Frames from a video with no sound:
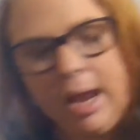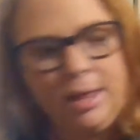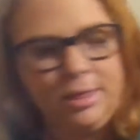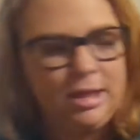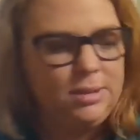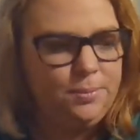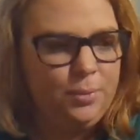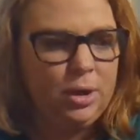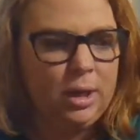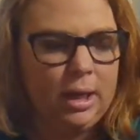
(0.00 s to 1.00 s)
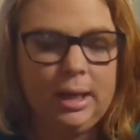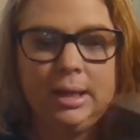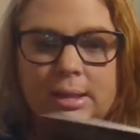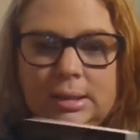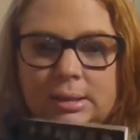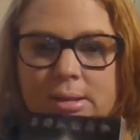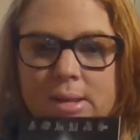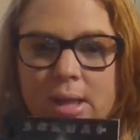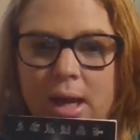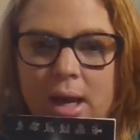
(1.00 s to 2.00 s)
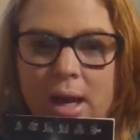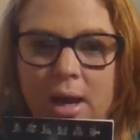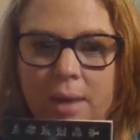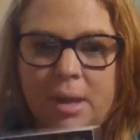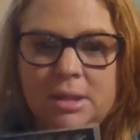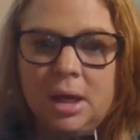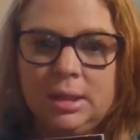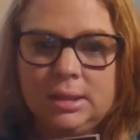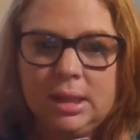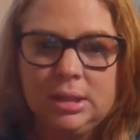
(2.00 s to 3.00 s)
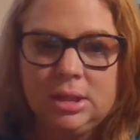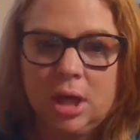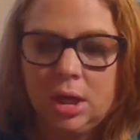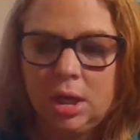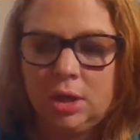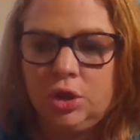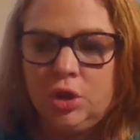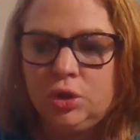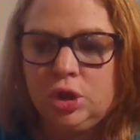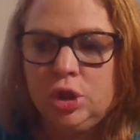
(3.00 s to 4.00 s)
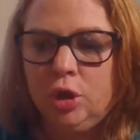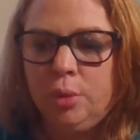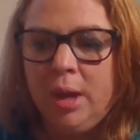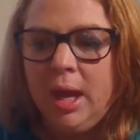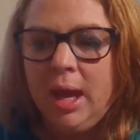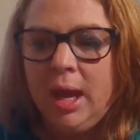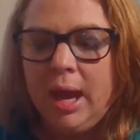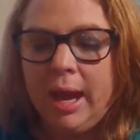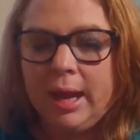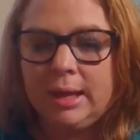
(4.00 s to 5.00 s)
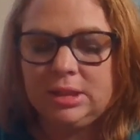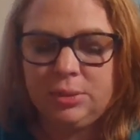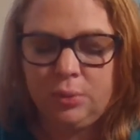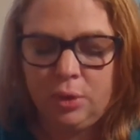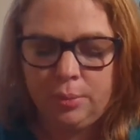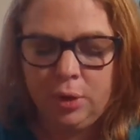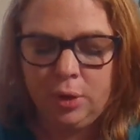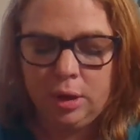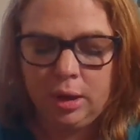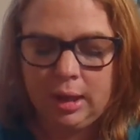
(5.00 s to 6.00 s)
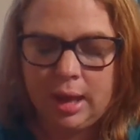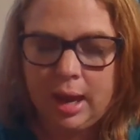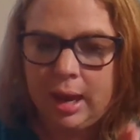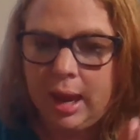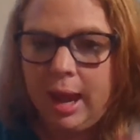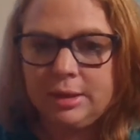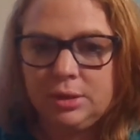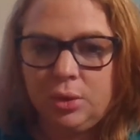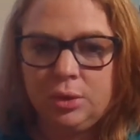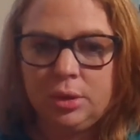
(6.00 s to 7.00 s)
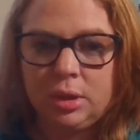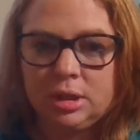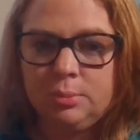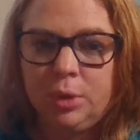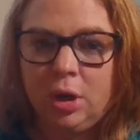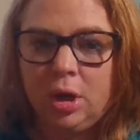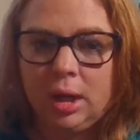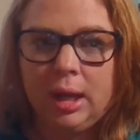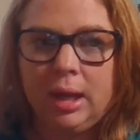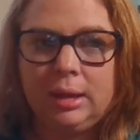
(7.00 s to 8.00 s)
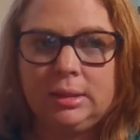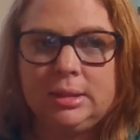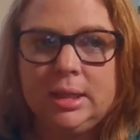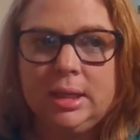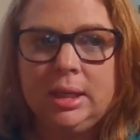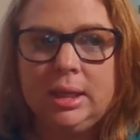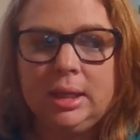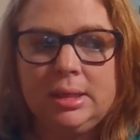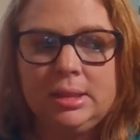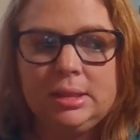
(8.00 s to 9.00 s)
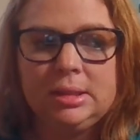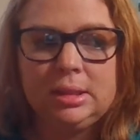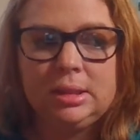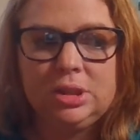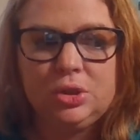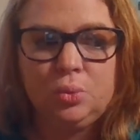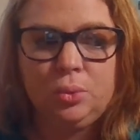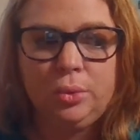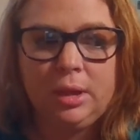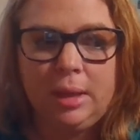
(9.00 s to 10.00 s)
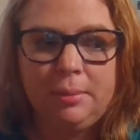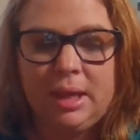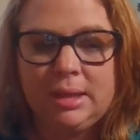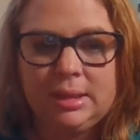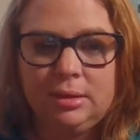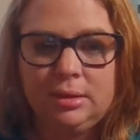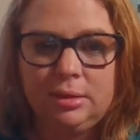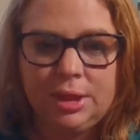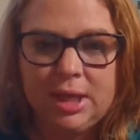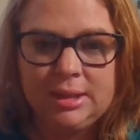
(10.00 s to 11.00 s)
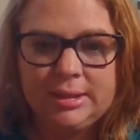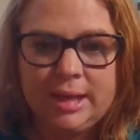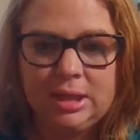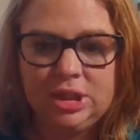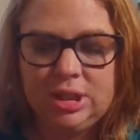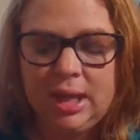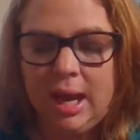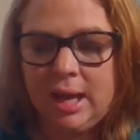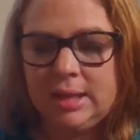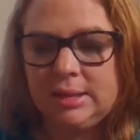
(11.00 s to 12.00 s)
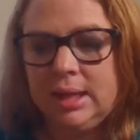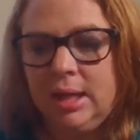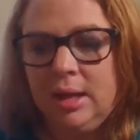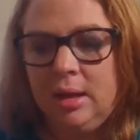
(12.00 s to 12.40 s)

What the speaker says: And this book is, I saw this lady talking on YouTube, and she wrote a book, and I had to order this book, and it is just really amazing the things that she has